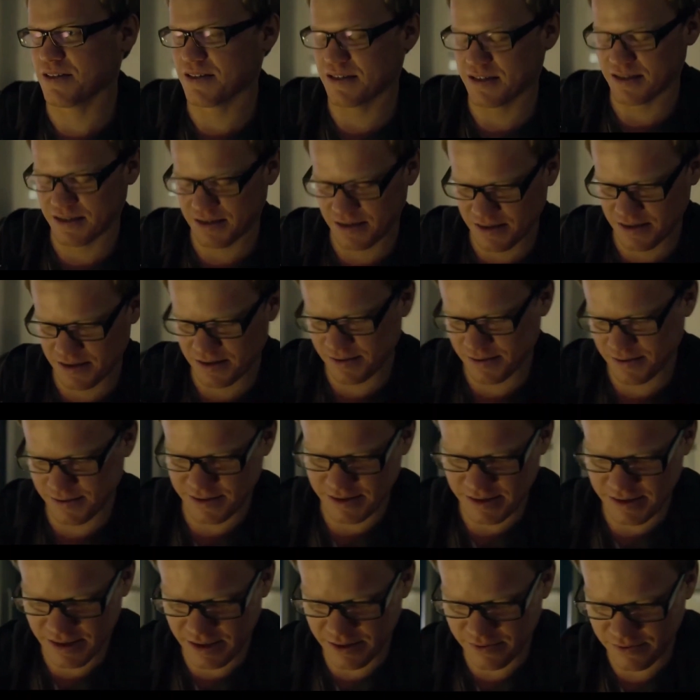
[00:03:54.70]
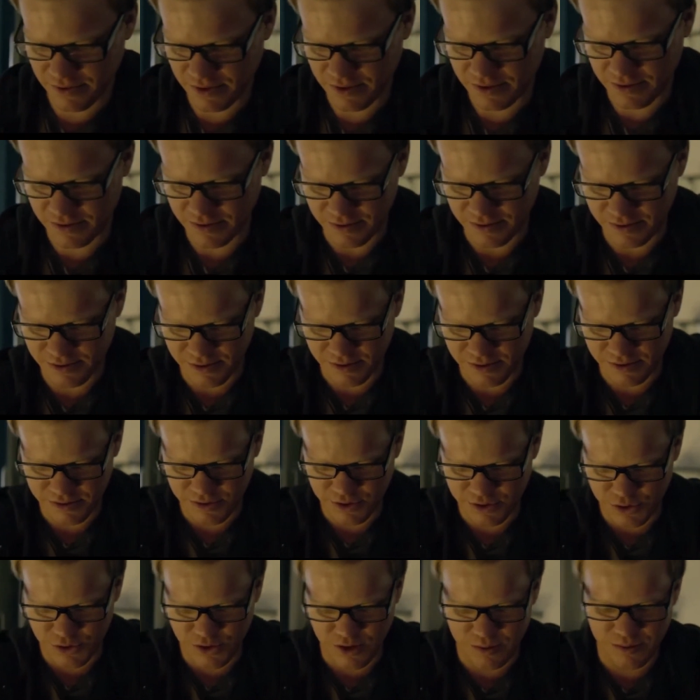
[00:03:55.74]
the idea that maybe Daly wasn't
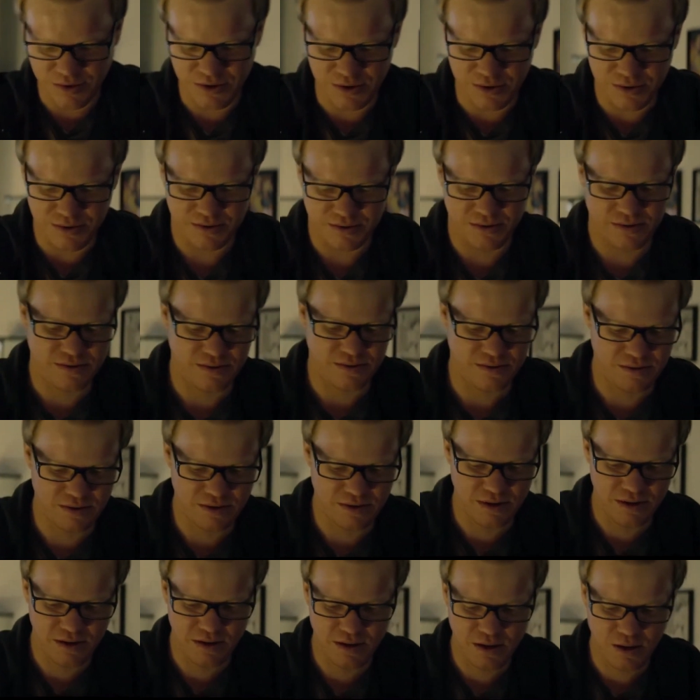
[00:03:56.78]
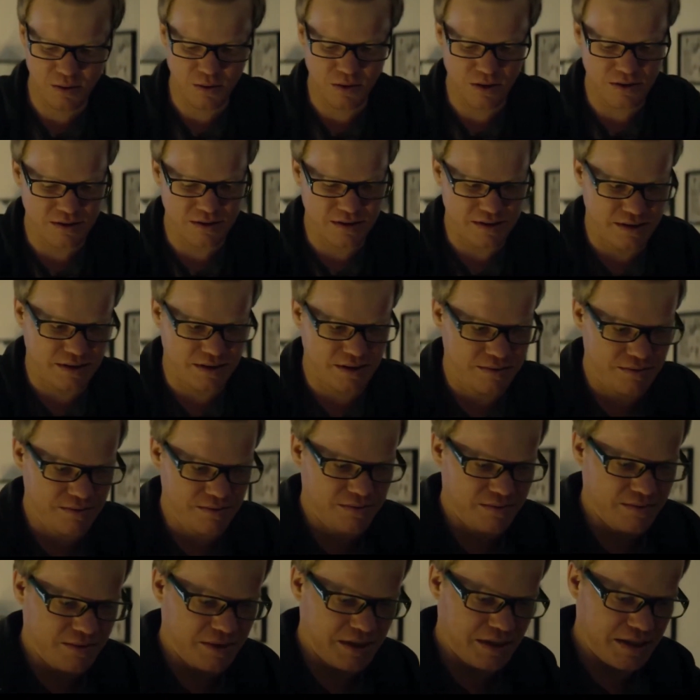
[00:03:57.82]
as terrible a person as we originally thought.
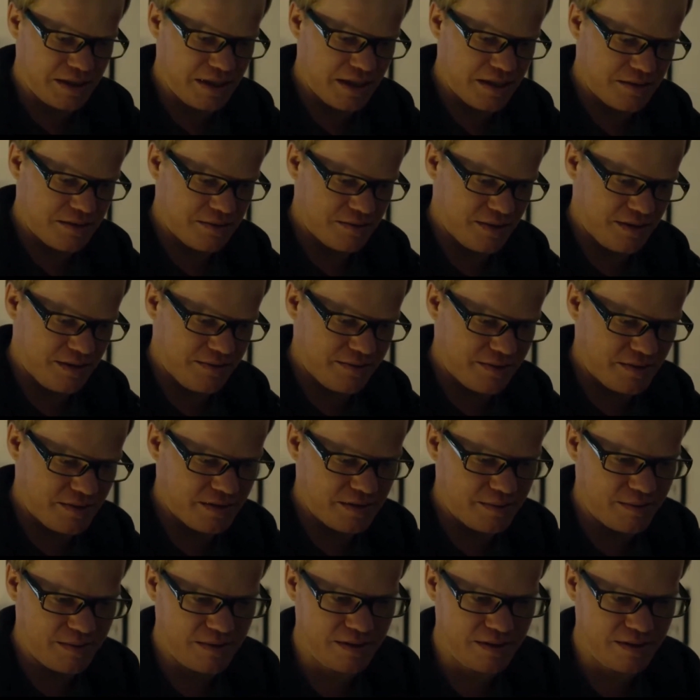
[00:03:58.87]
Maybe he was